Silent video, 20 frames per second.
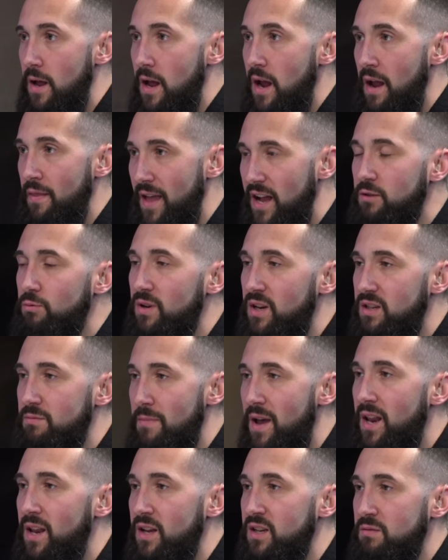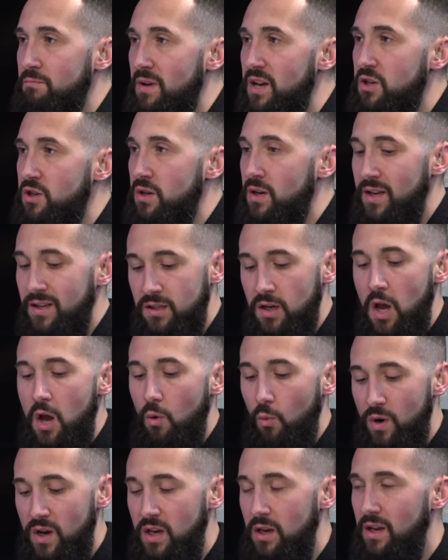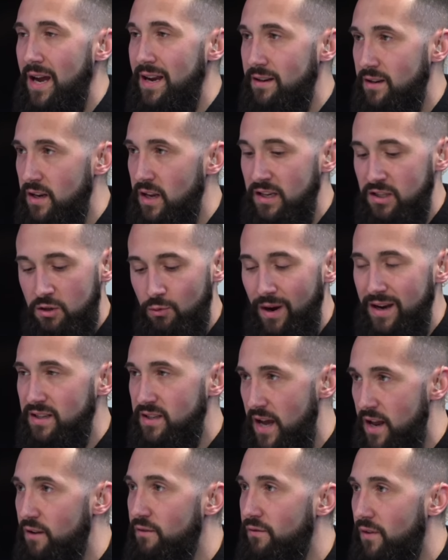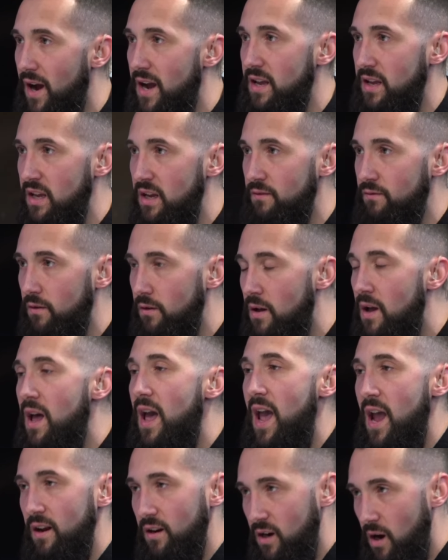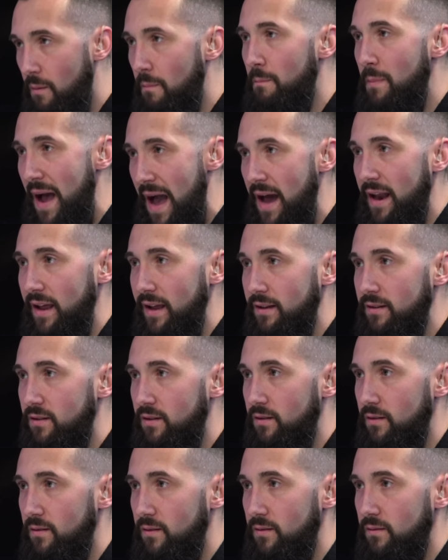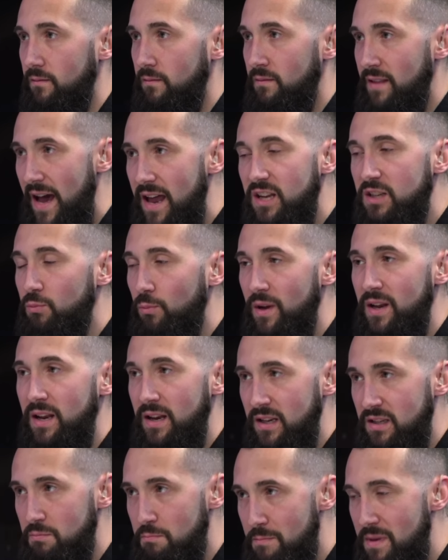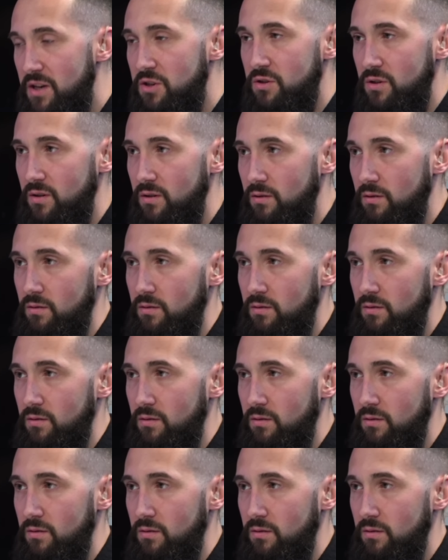And that's what he's made his mission, is to identify evil and combat it. That has been his mission.